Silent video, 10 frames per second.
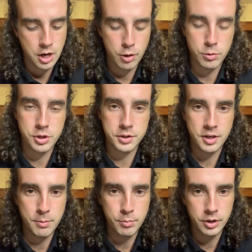which is
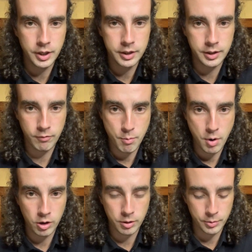completely
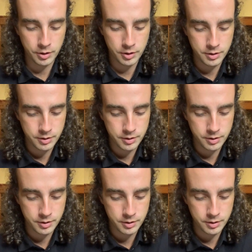remarkable.